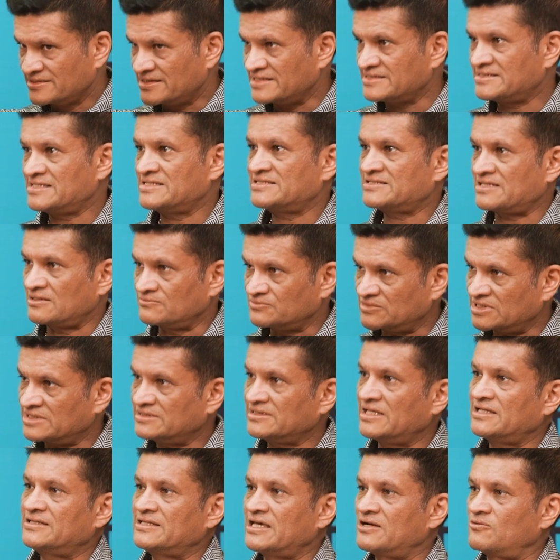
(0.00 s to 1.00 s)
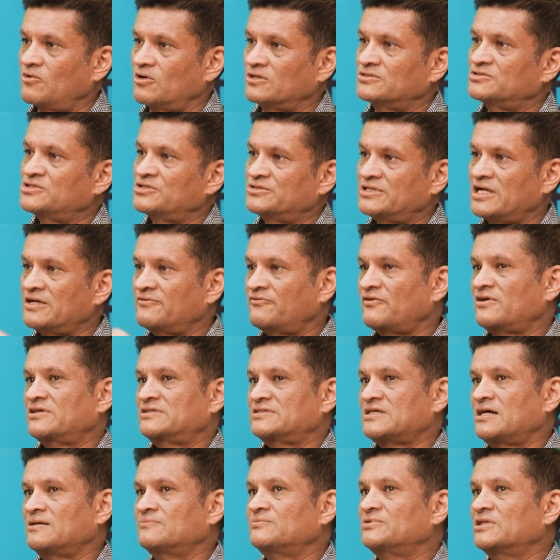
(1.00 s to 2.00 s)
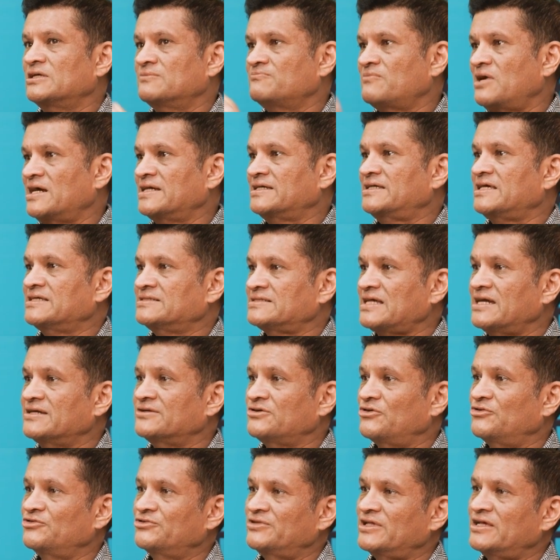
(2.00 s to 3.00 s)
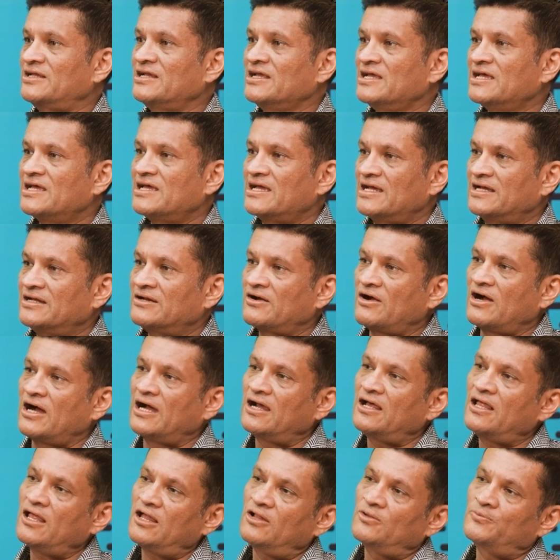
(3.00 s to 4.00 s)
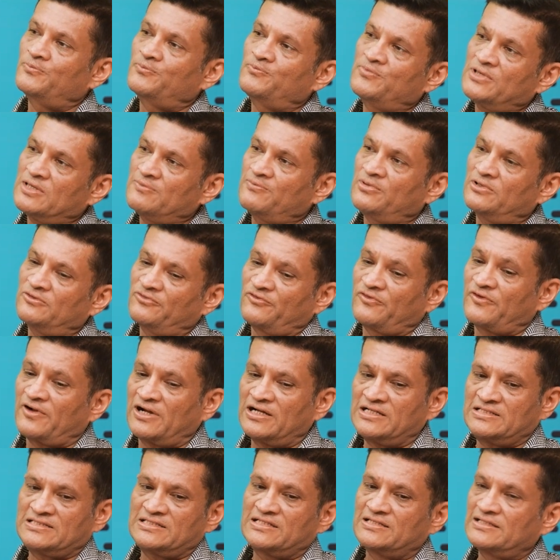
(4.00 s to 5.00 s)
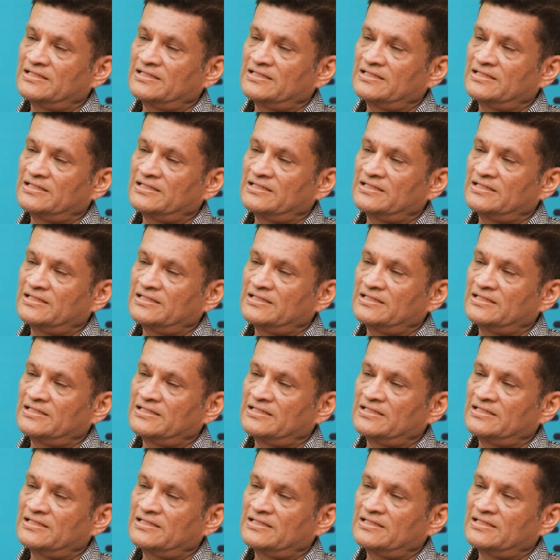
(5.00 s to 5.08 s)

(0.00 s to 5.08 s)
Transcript: this is something that they want. So take, for example, in my case, I know that I help people first